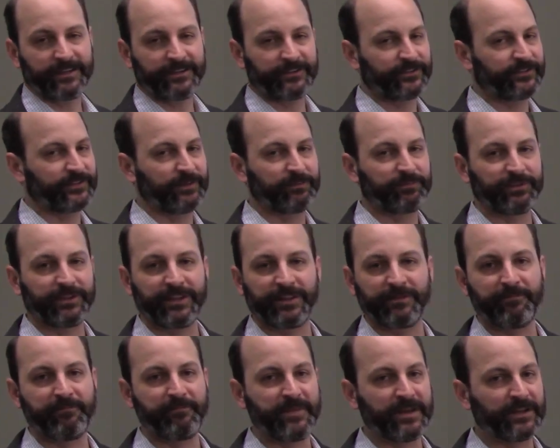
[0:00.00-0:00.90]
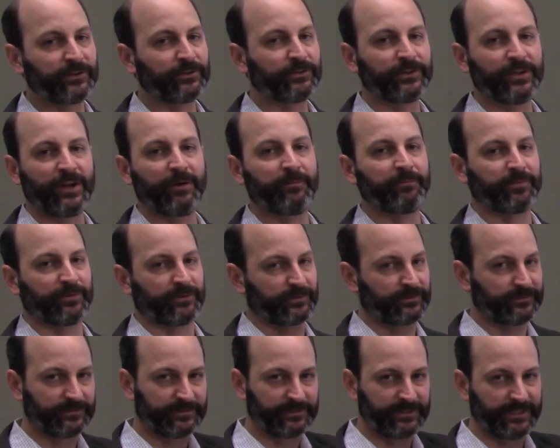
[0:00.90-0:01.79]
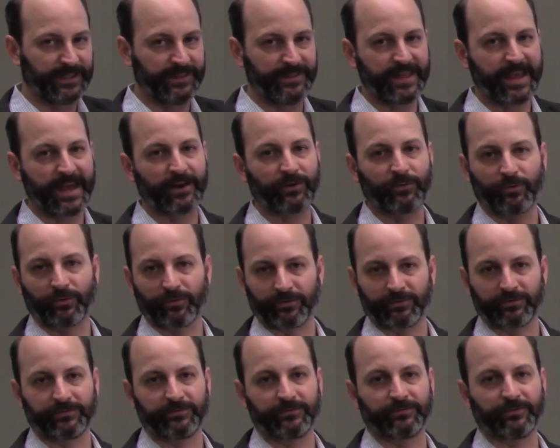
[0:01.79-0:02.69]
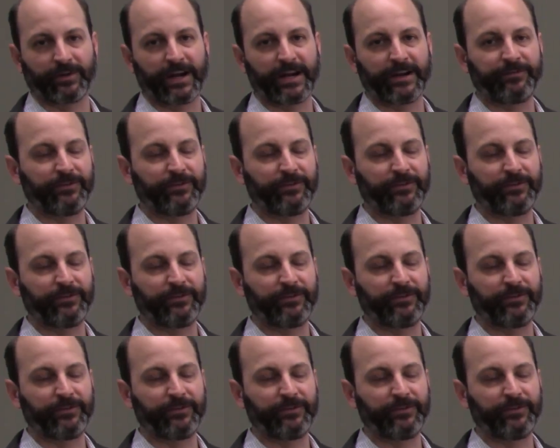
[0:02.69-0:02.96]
is simply the middle number in that order, right?